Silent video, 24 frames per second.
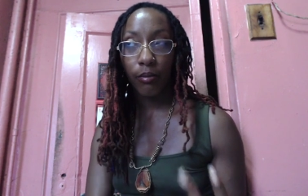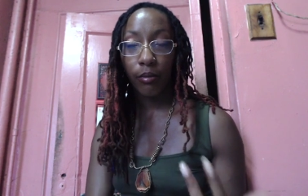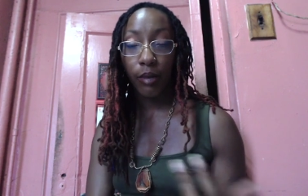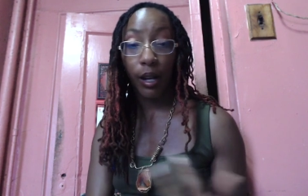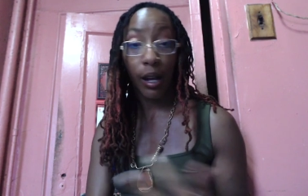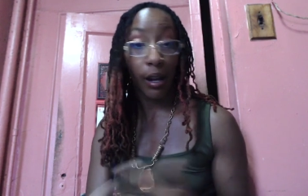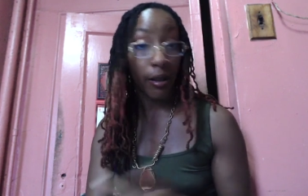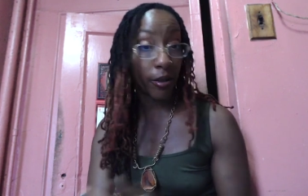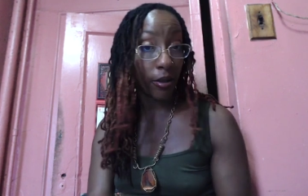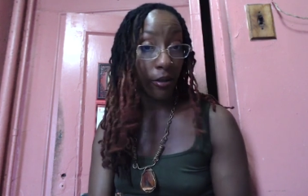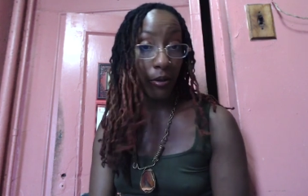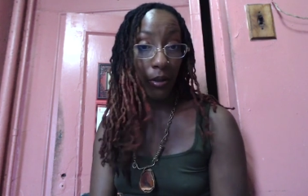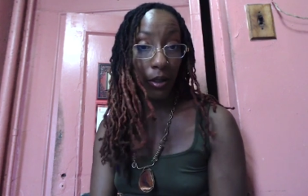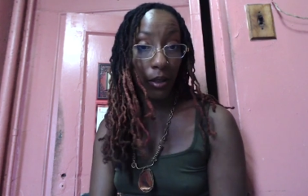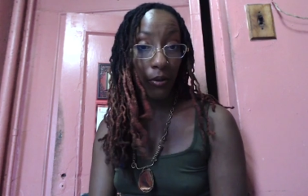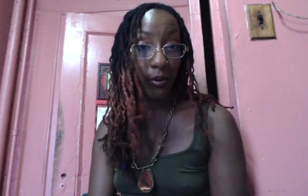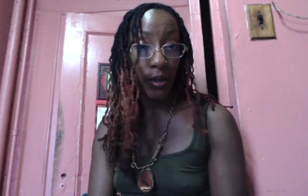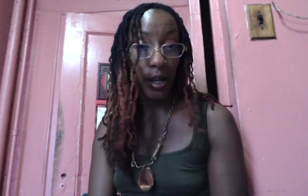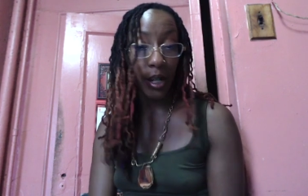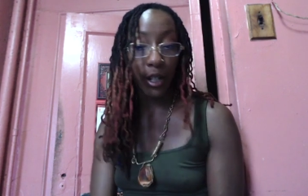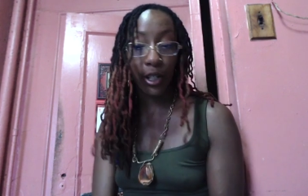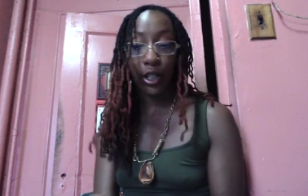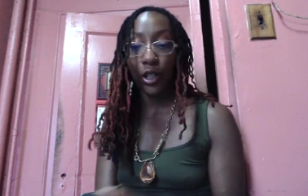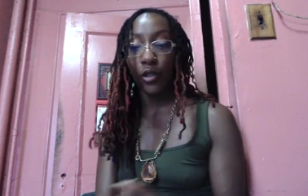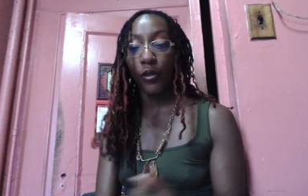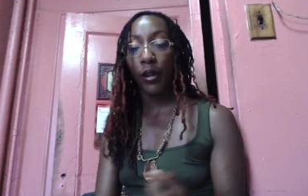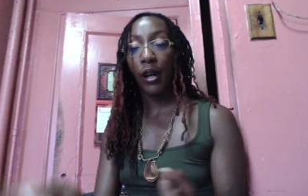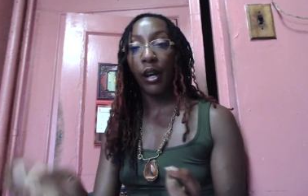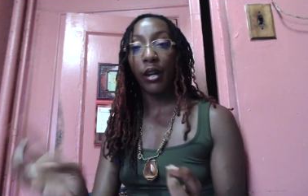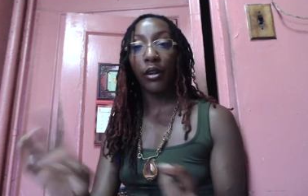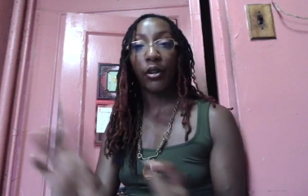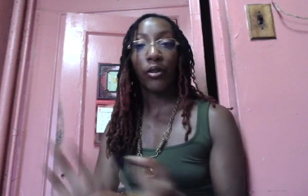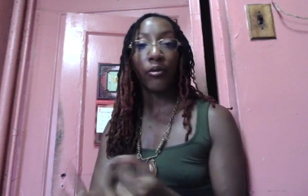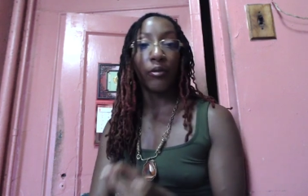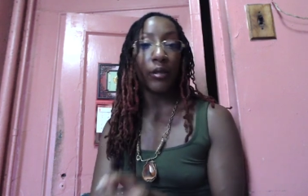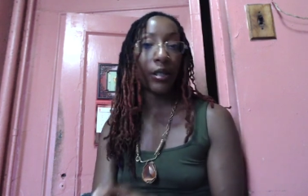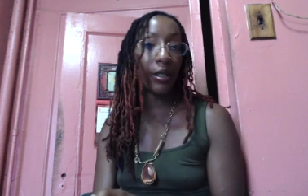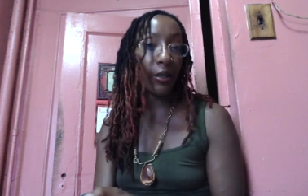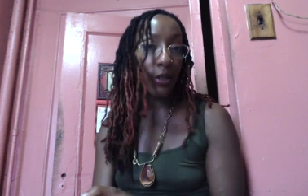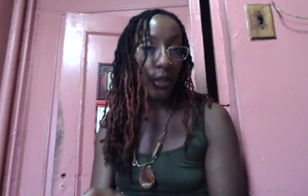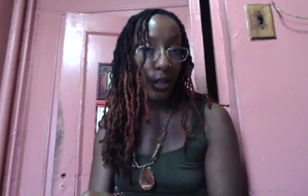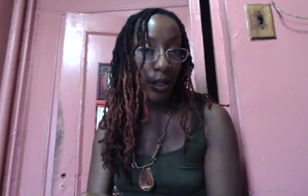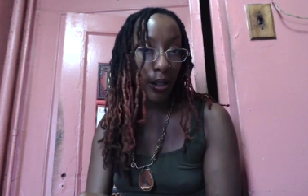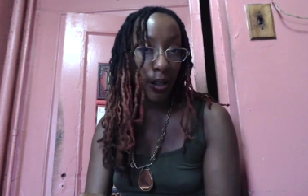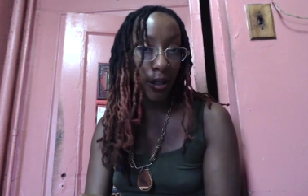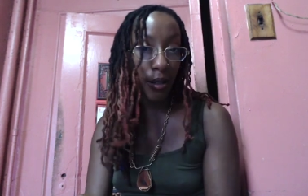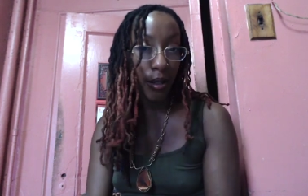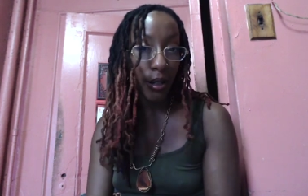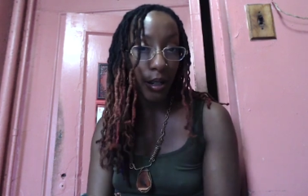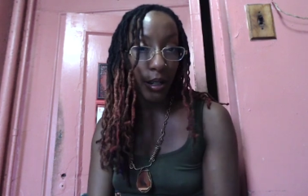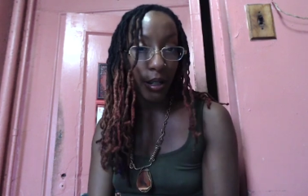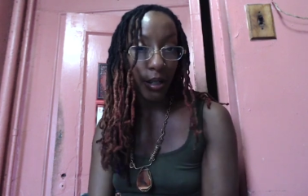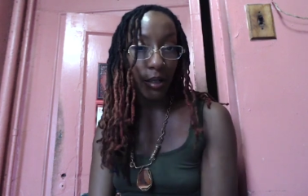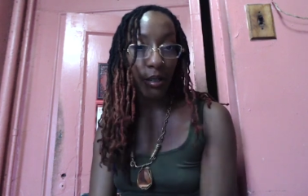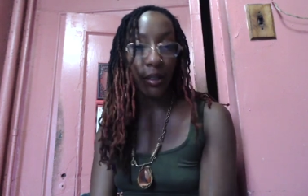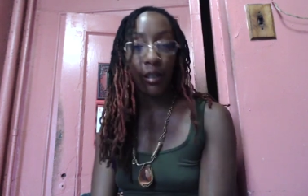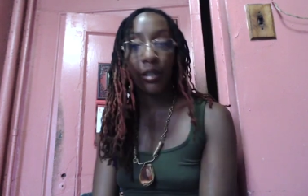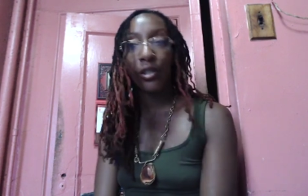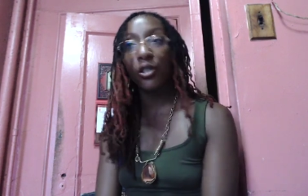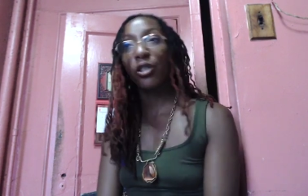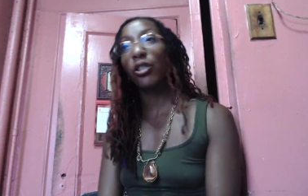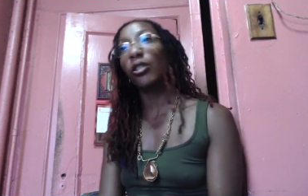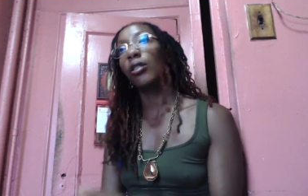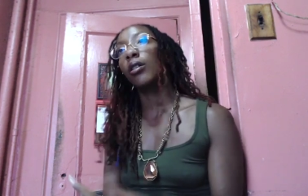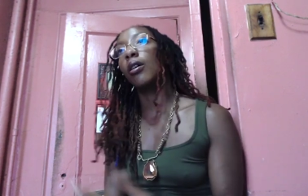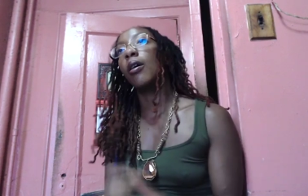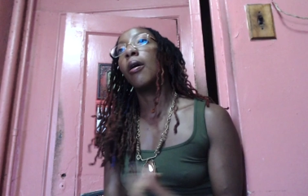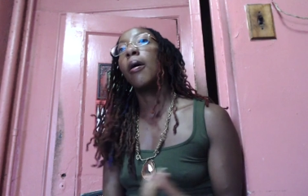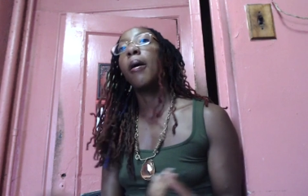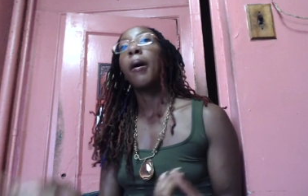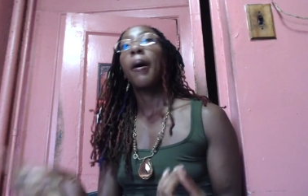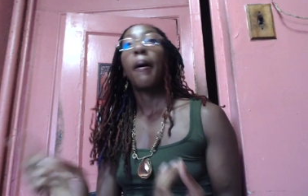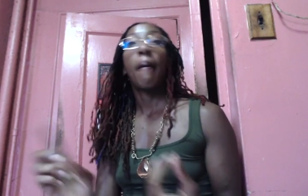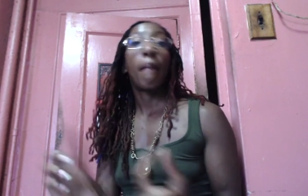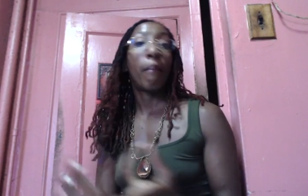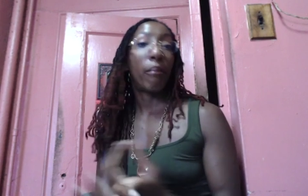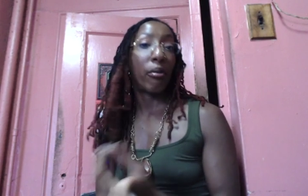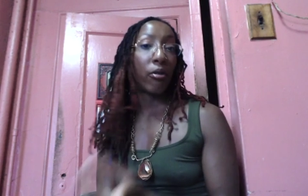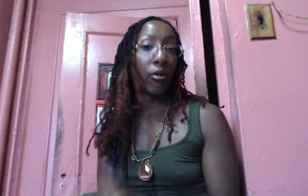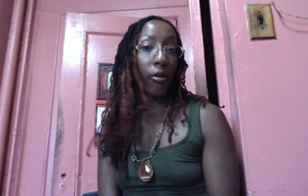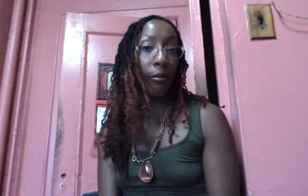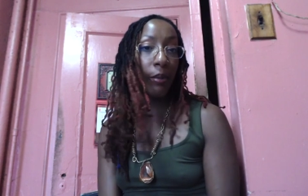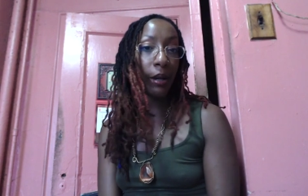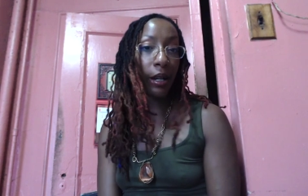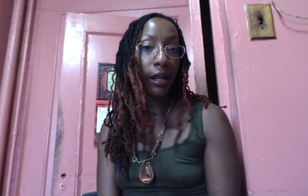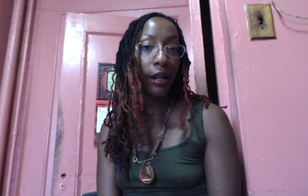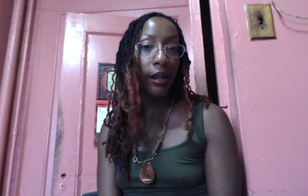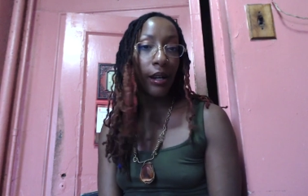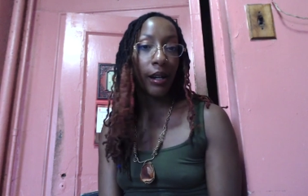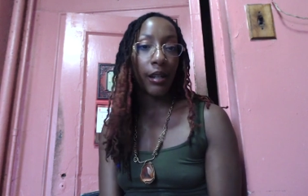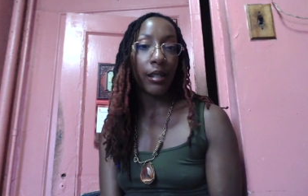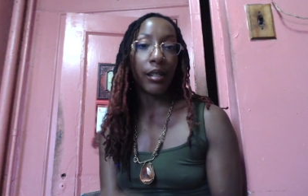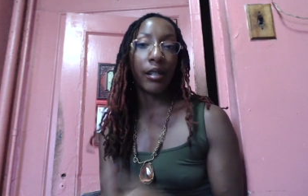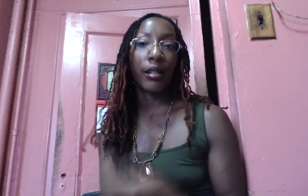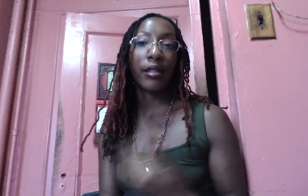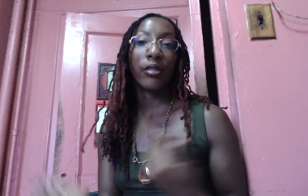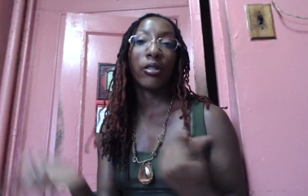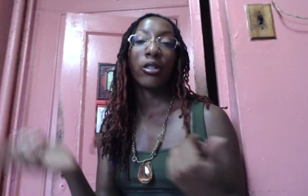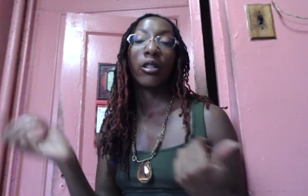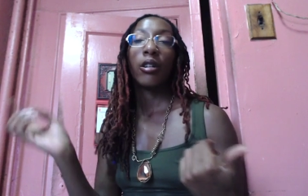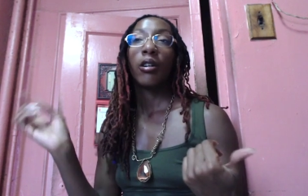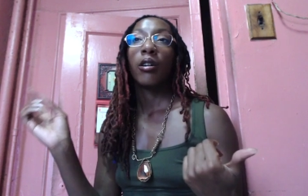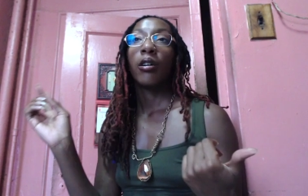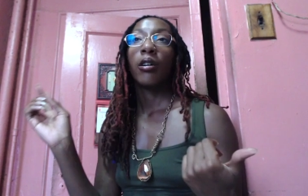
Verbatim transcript: olive leaf extract, green tea and echinacea, probiotics,